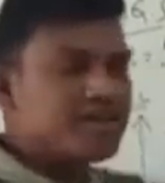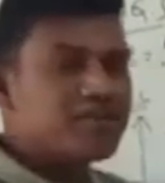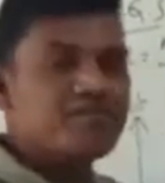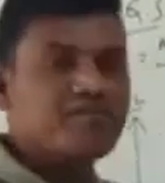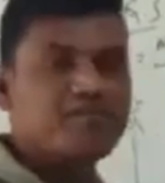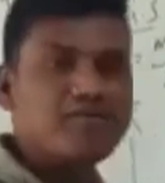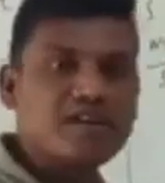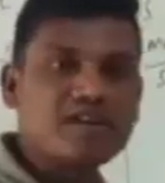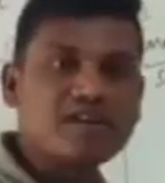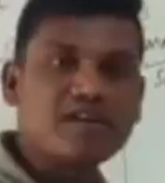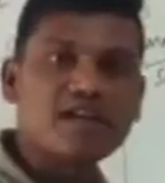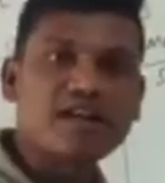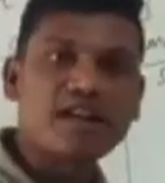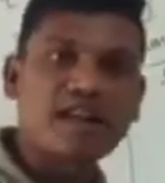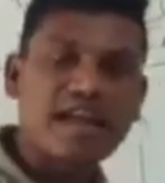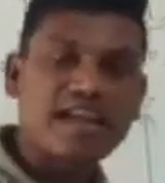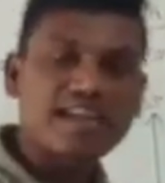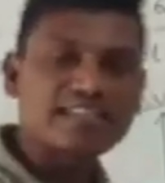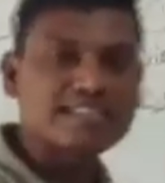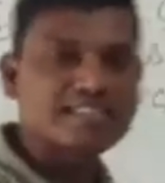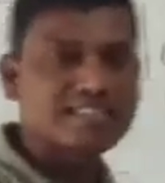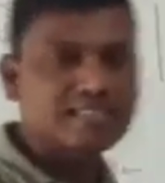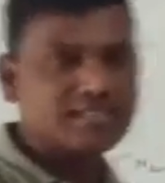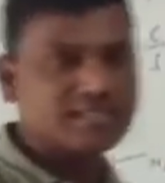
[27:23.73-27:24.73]
magnetic
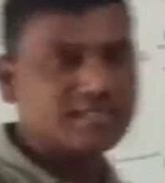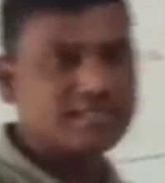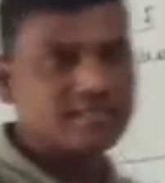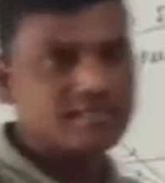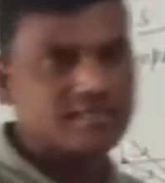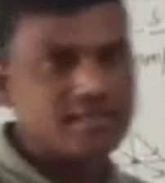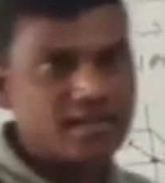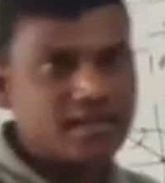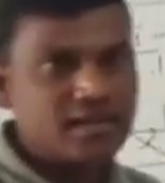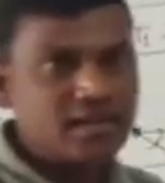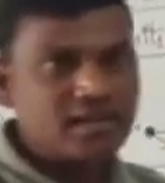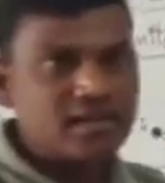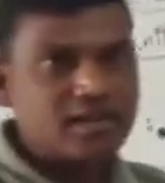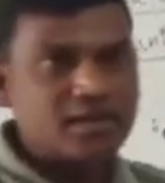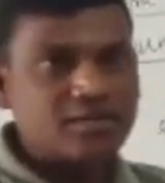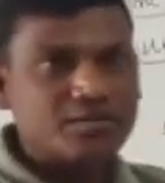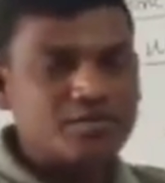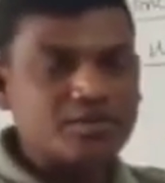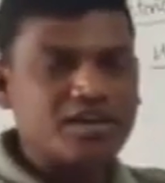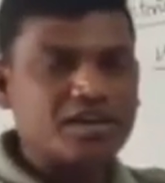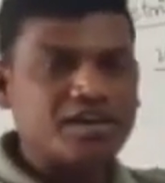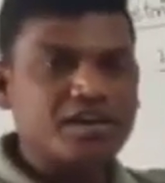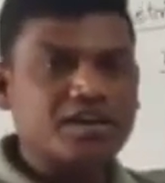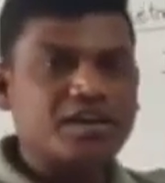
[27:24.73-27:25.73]
field lines,
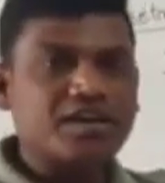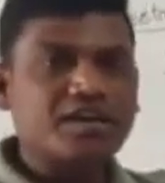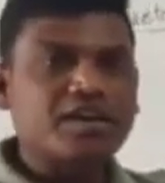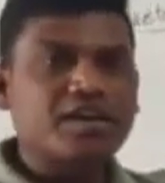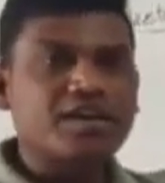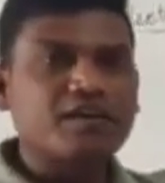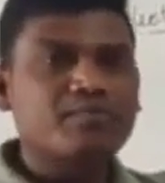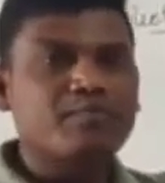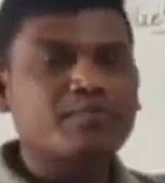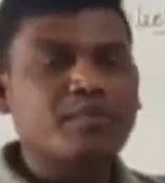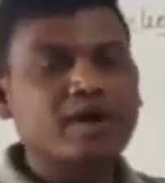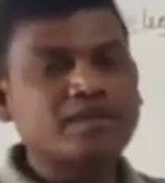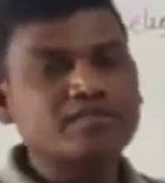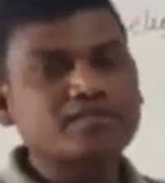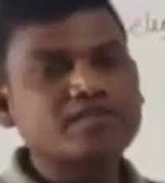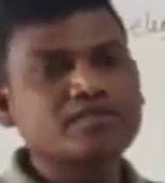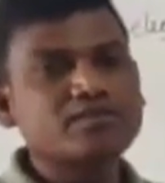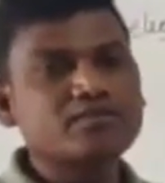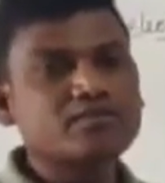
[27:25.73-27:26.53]
okay,